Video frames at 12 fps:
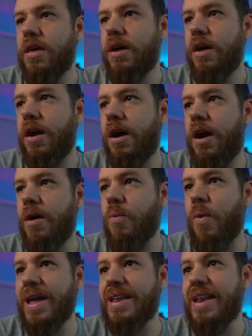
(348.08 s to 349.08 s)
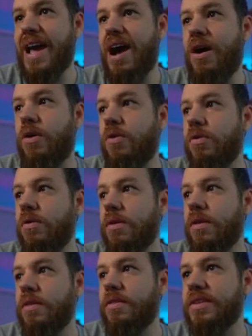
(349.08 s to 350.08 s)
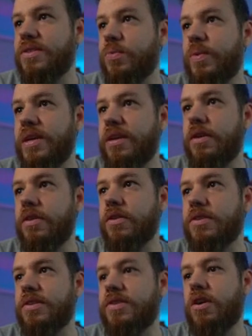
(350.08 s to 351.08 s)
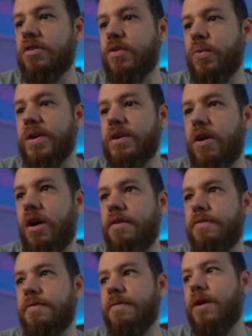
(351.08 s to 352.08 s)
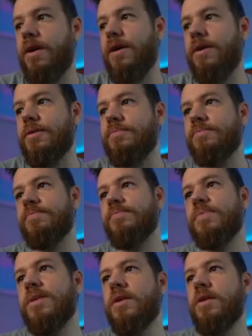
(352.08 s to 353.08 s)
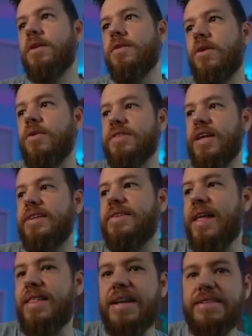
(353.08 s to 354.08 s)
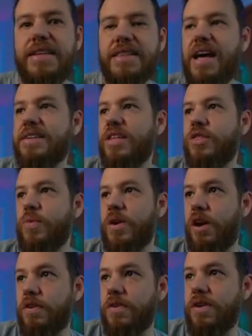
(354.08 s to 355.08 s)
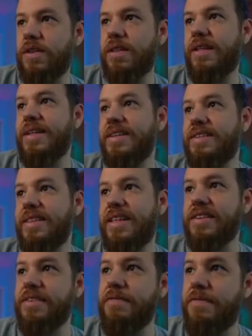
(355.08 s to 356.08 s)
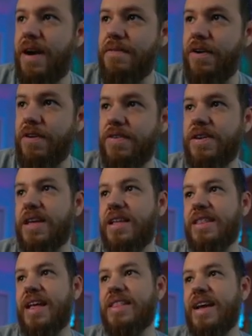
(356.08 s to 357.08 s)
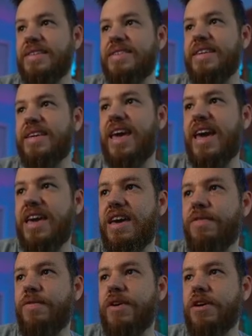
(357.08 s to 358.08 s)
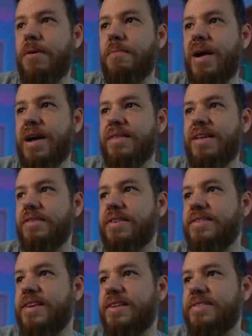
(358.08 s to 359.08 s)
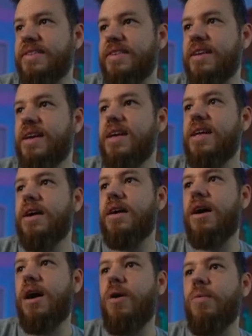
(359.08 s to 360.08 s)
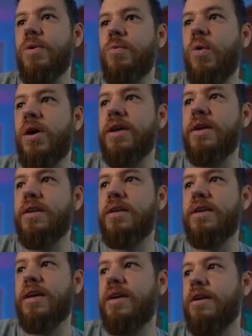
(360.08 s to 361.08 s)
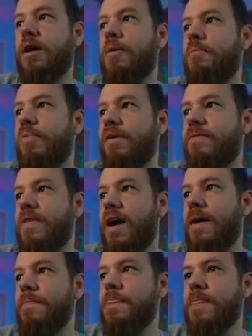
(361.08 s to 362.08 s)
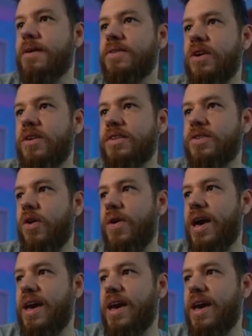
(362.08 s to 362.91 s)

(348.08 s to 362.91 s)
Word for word: uh, right now this week, you know, to start the week off. Um, so it's, it's at 19,300, that 19,500, and that 19K if we come back down to test it uh, we want to get it above that. So let's go ahead